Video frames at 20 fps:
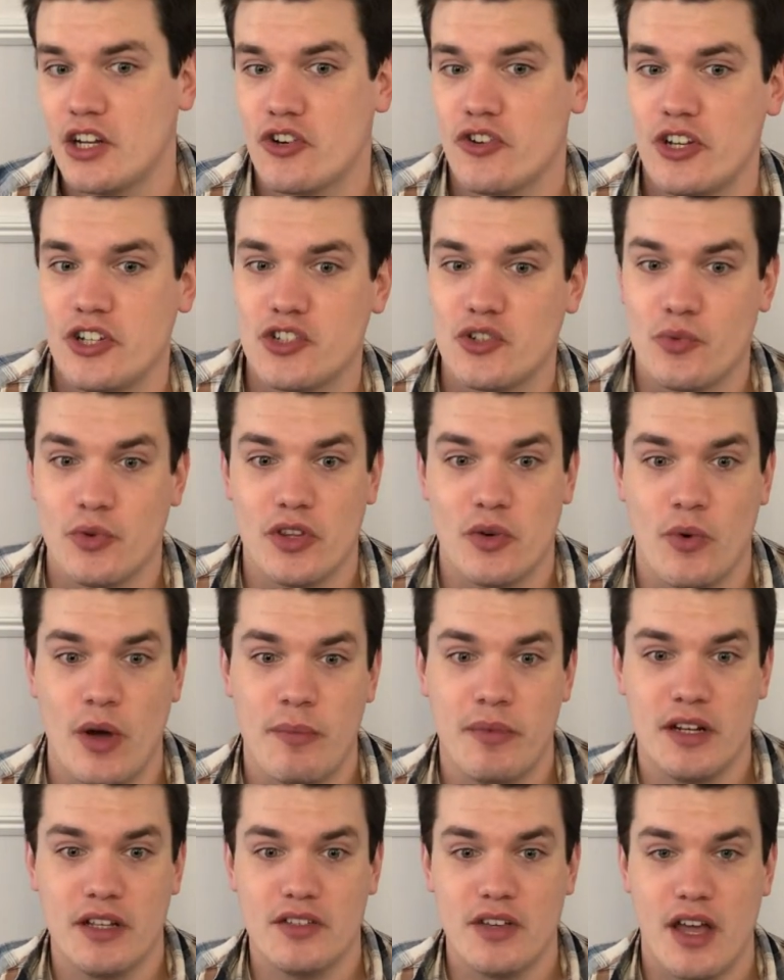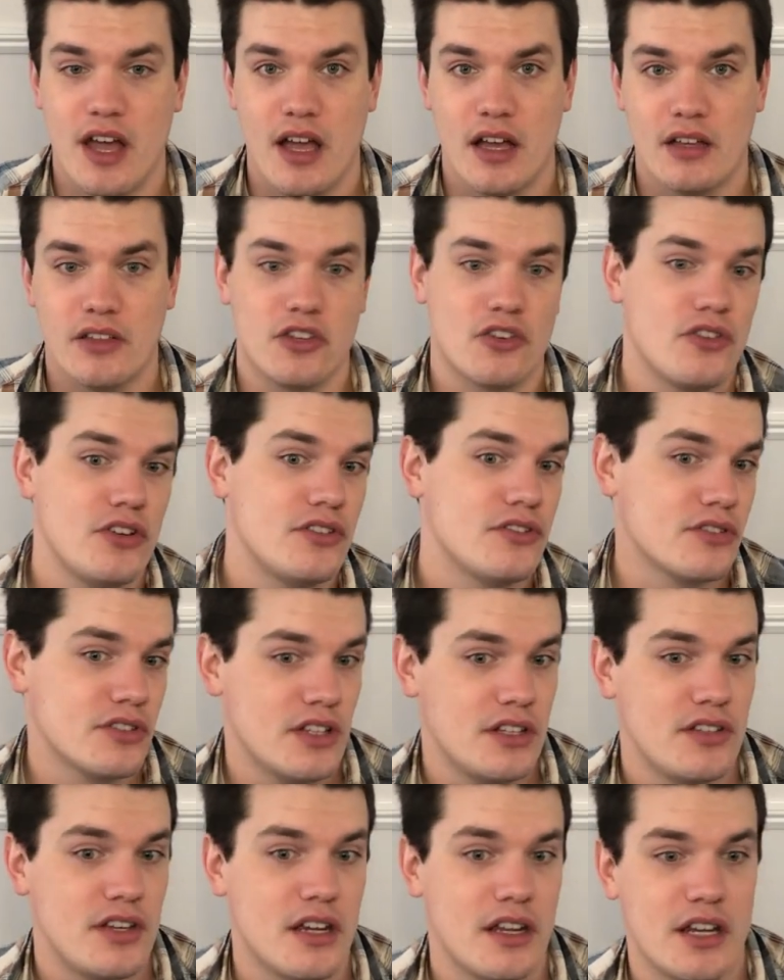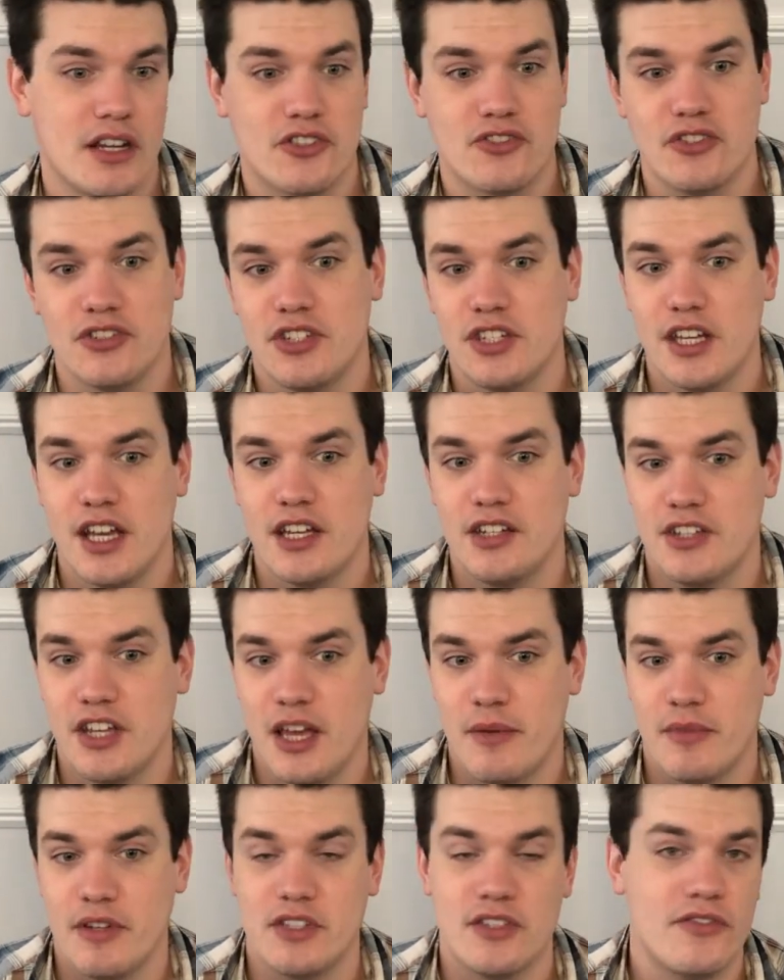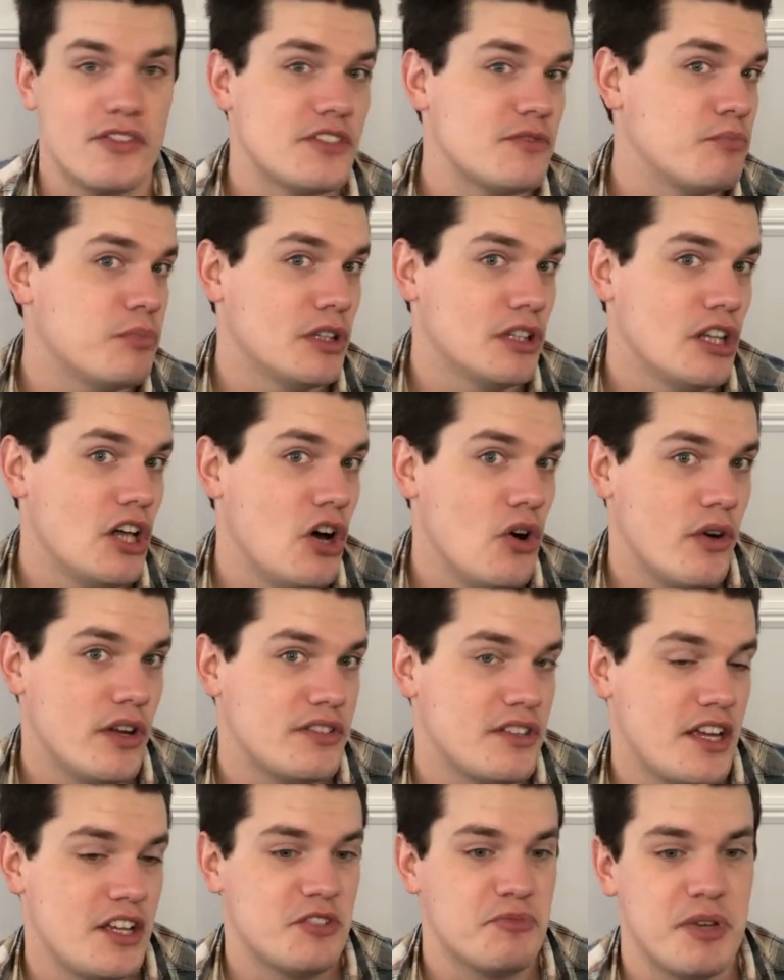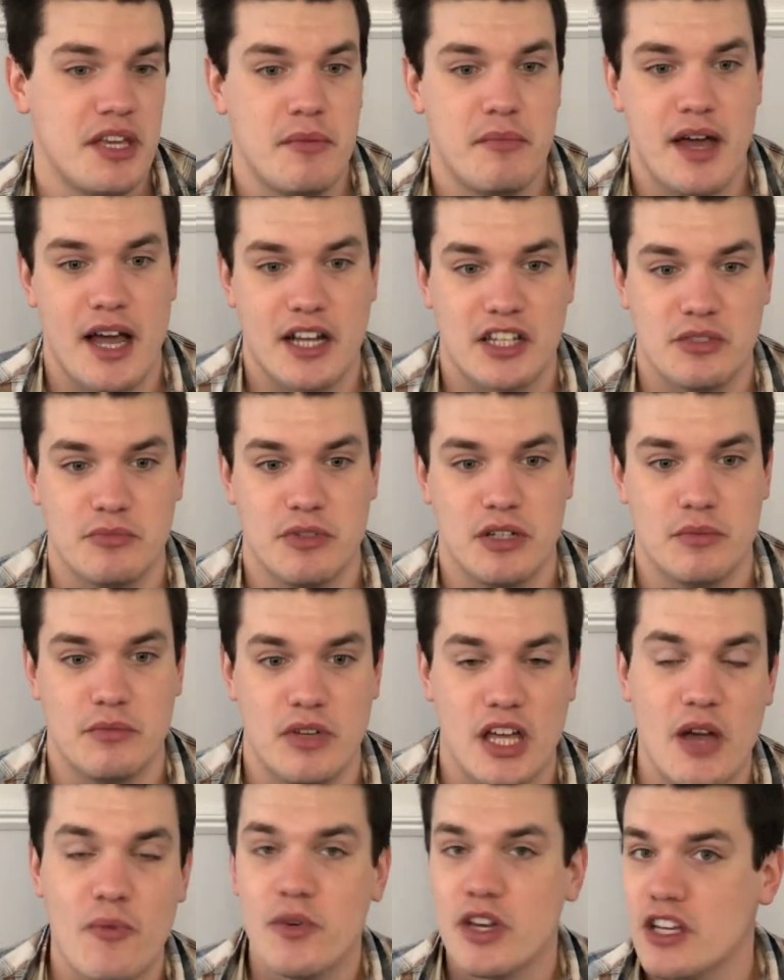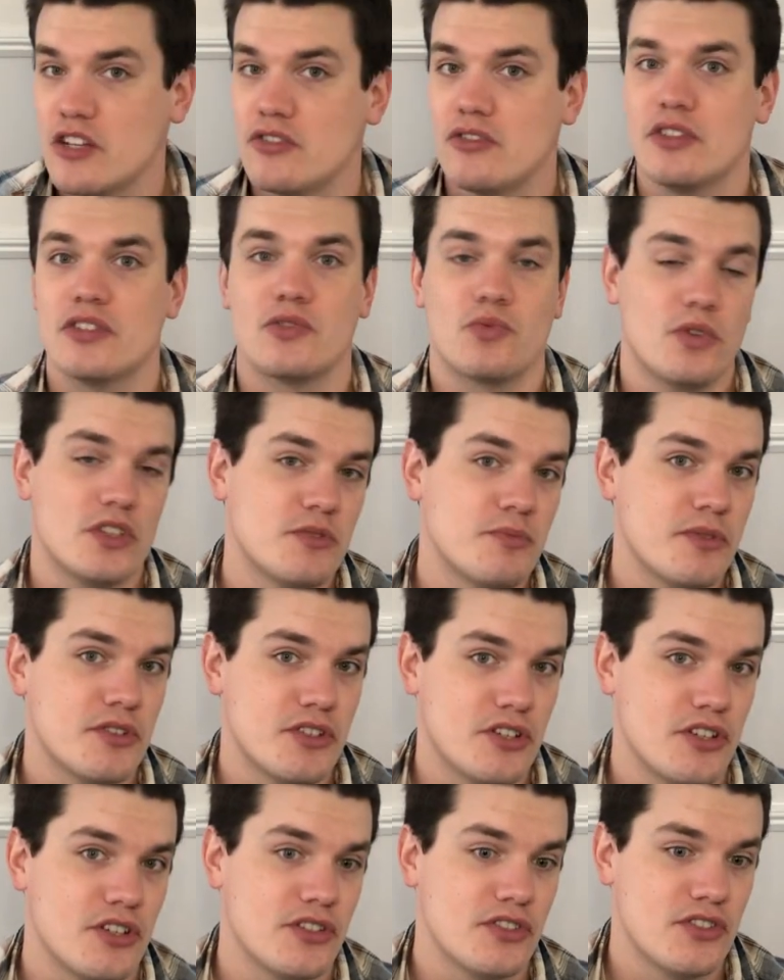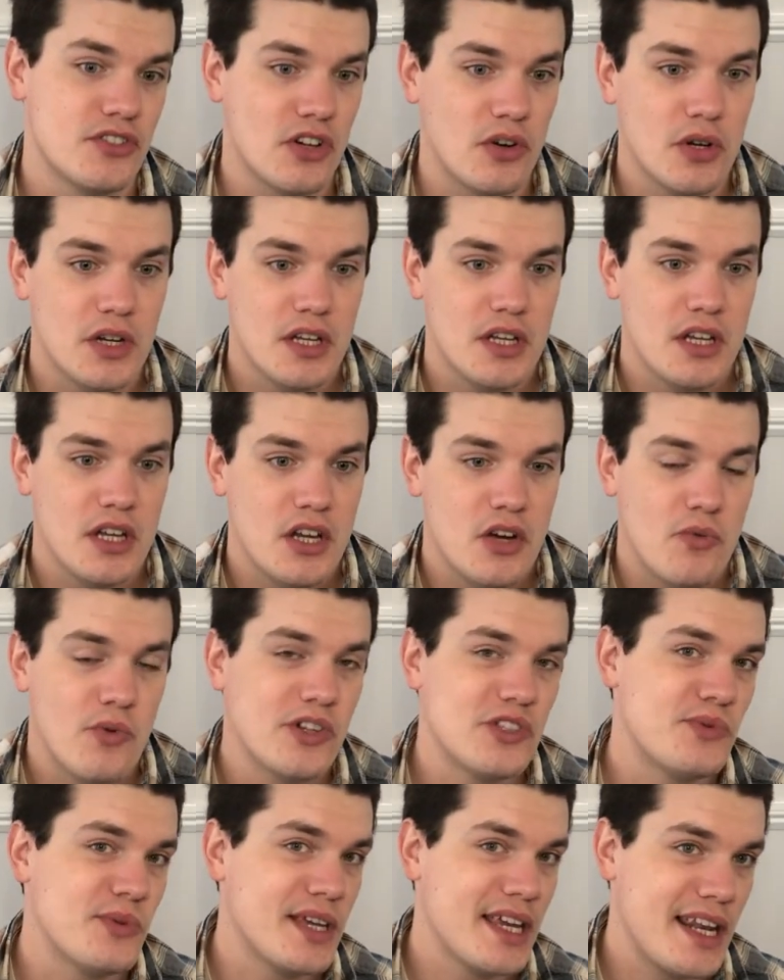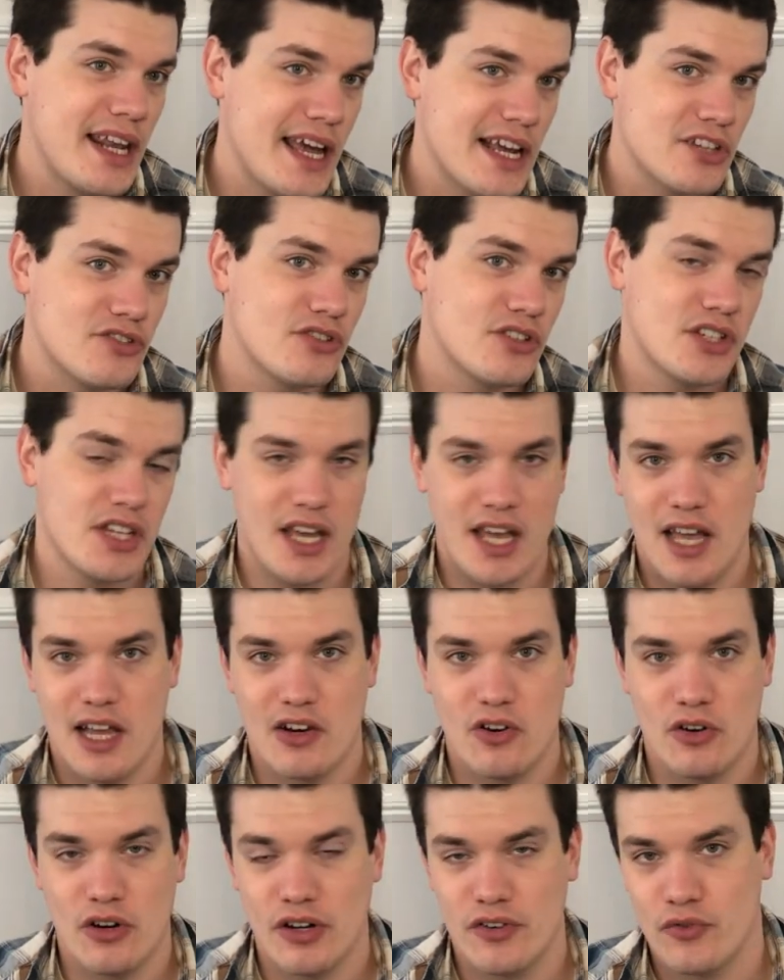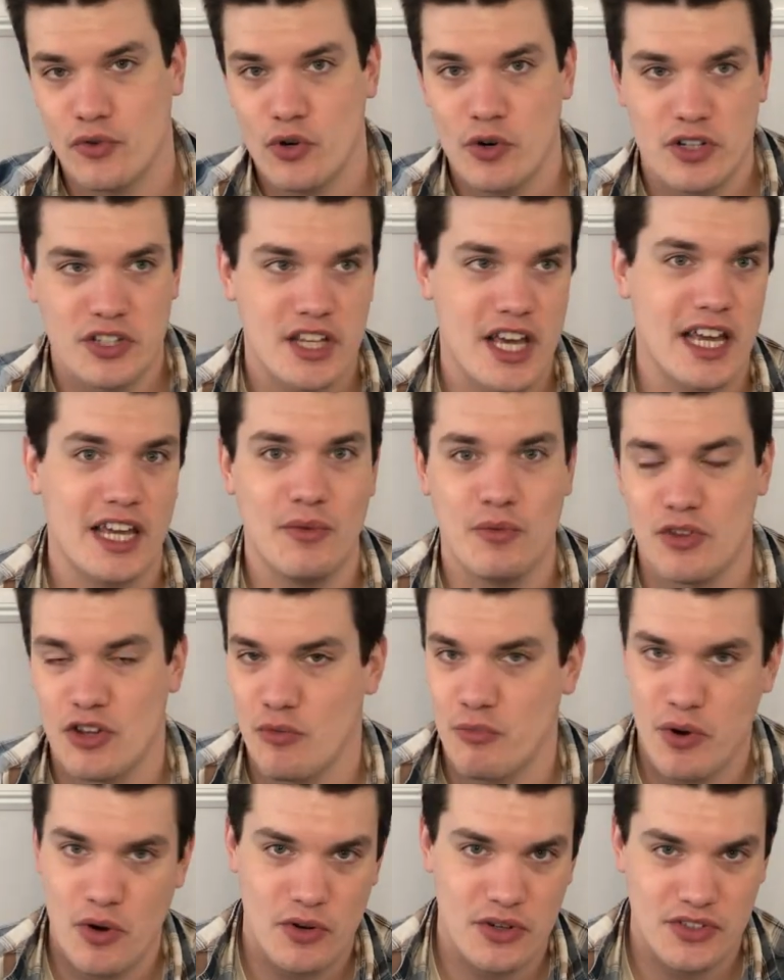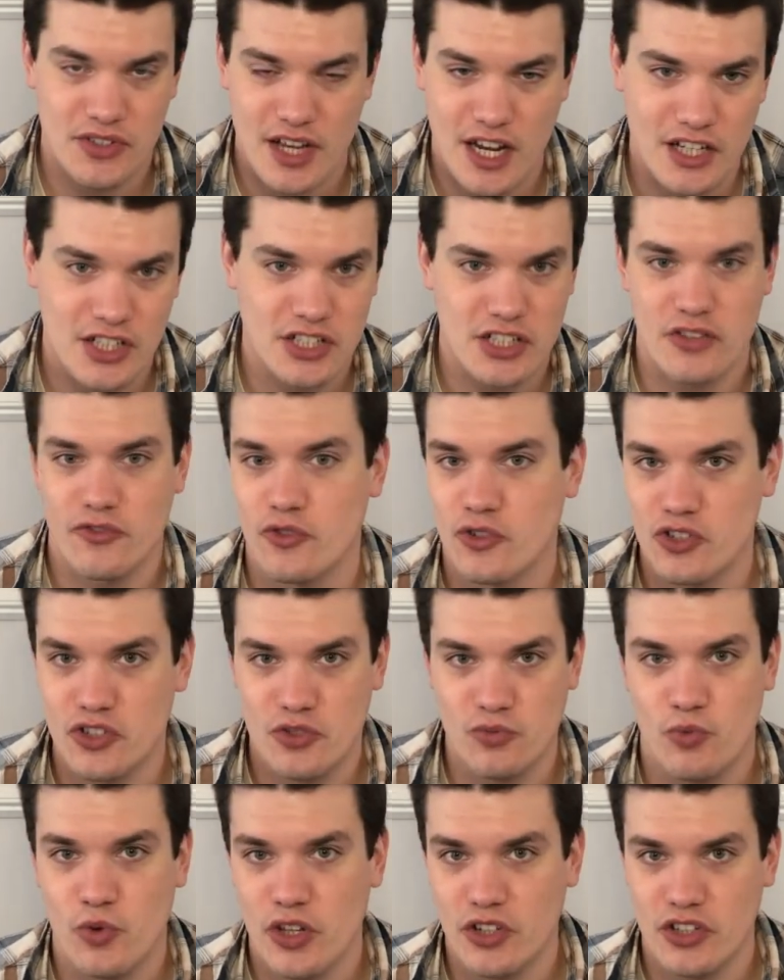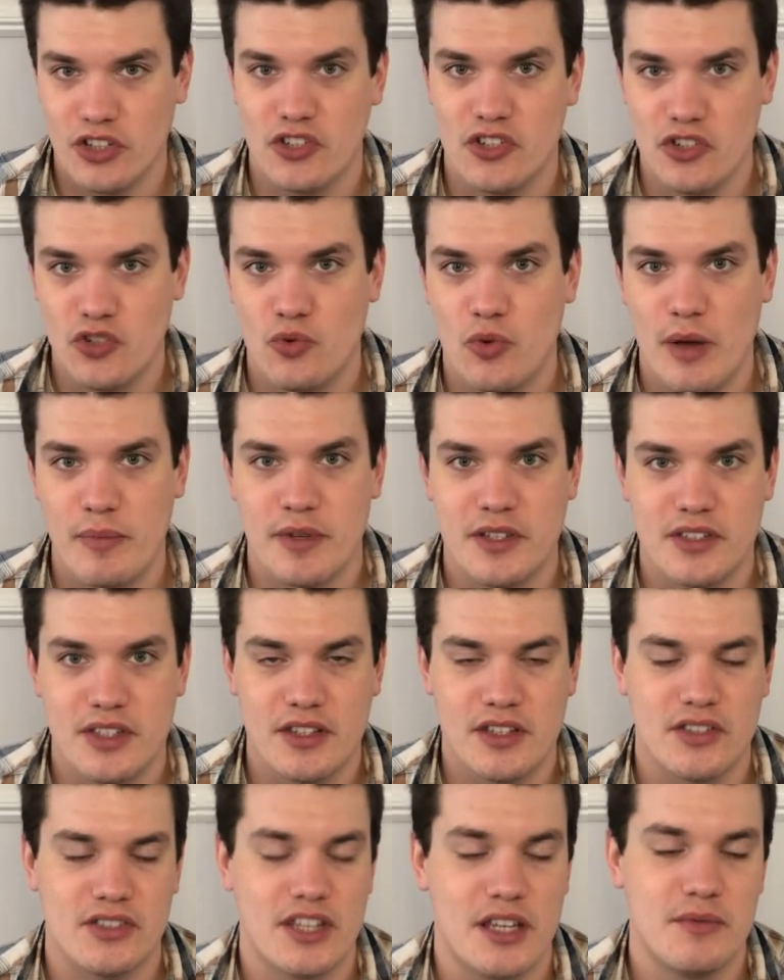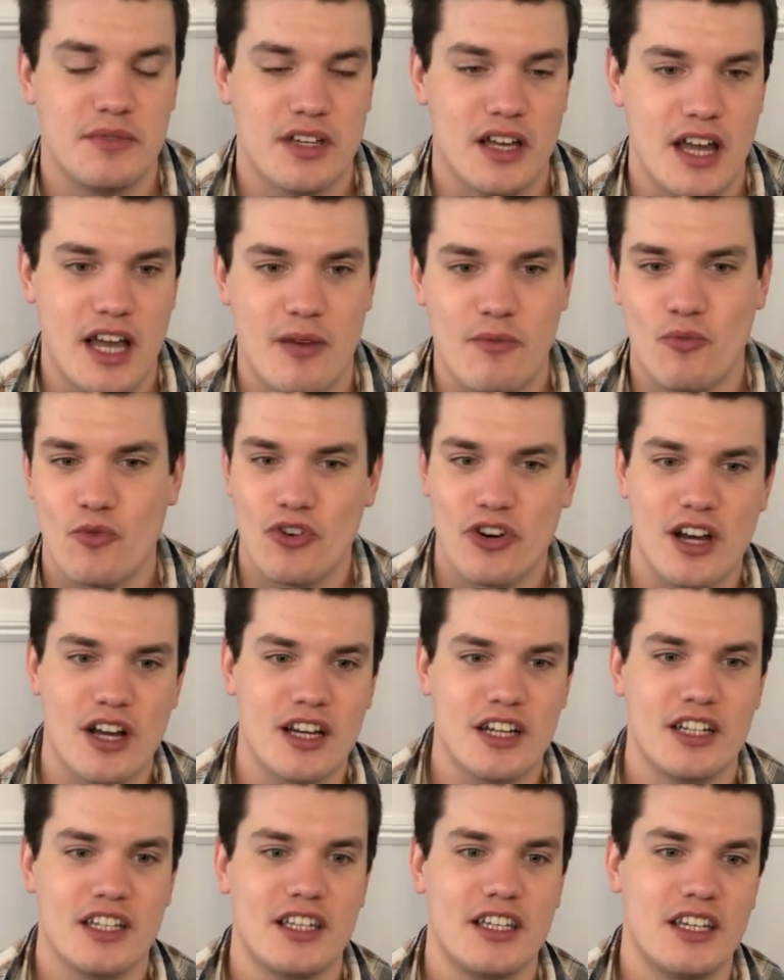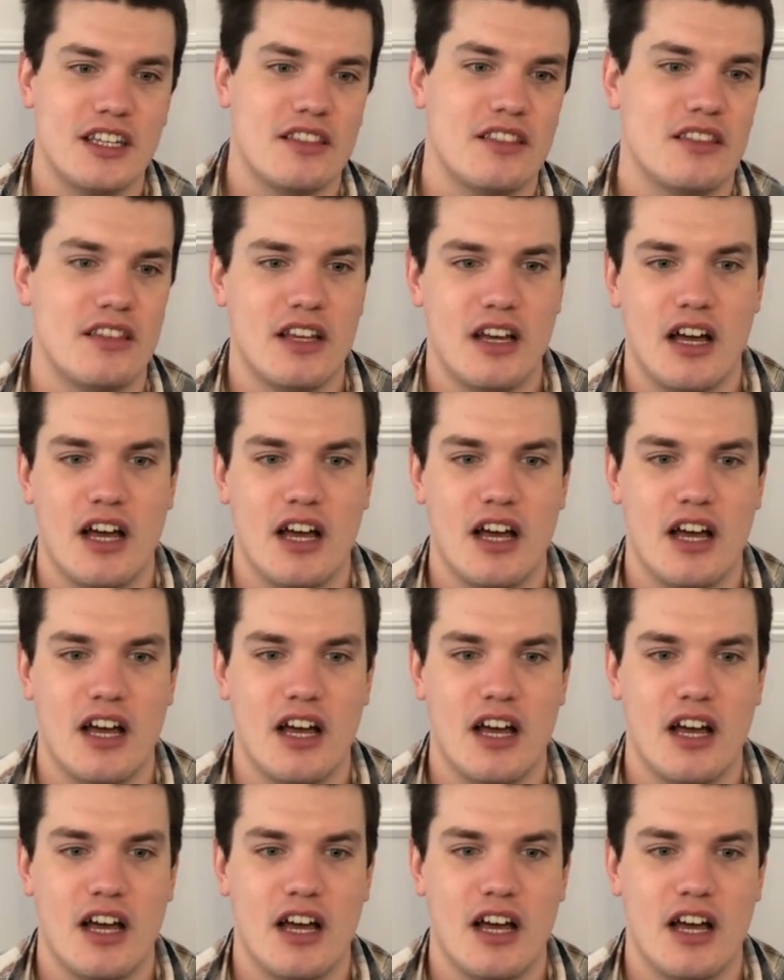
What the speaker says: creature with a weapon attack, the creature is going to take an extra d8 damage if it's below its HP maximum, and we can do this once per turn. So once we get extra attack, or if we're attacking with our bonus action, if we're wielding 2 weapons at the same time, we're not going to get